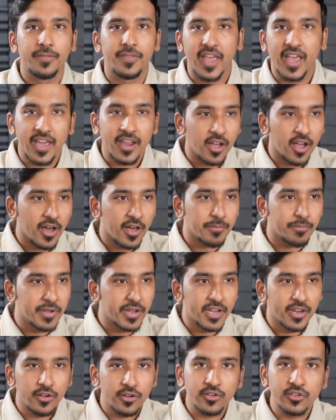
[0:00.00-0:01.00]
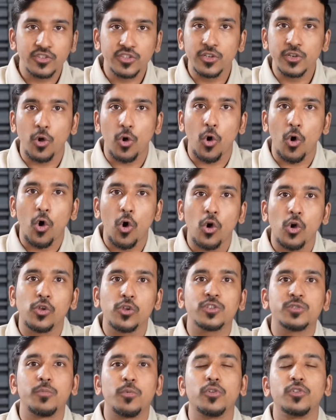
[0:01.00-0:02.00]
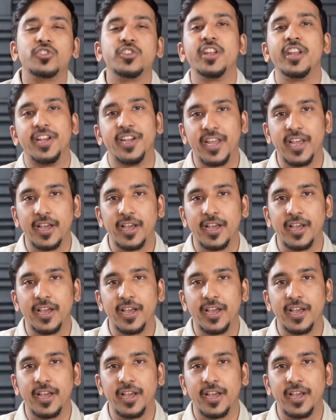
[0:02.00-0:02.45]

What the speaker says: there are beginners in all sports in